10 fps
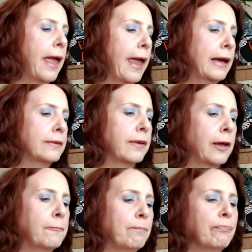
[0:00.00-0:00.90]
And
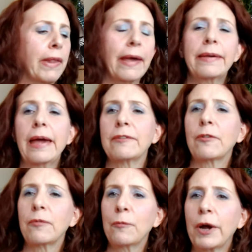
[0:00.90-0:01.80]
um,
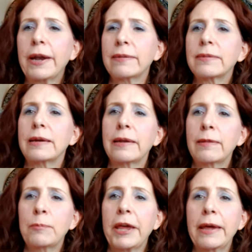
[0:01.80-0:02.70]
again, what I said in
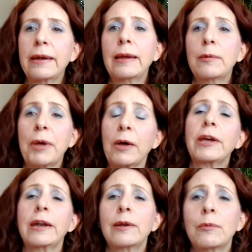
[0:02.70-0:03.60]
the beginning about
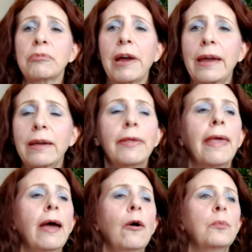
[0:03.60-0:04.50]
getting a break,
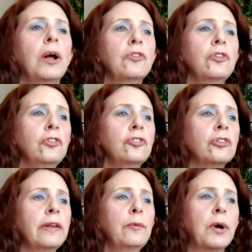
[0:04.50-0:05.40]
well,
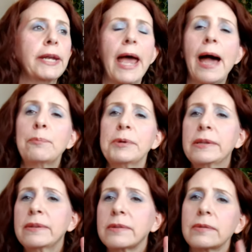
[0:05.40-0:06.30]
usually what
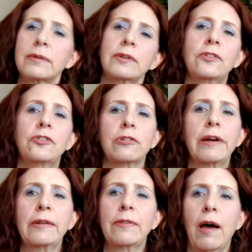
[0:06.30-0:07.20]
happens
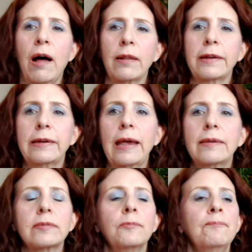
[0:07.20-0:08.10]
during the
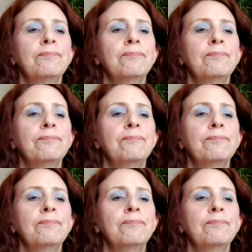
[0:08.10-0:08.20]
holidays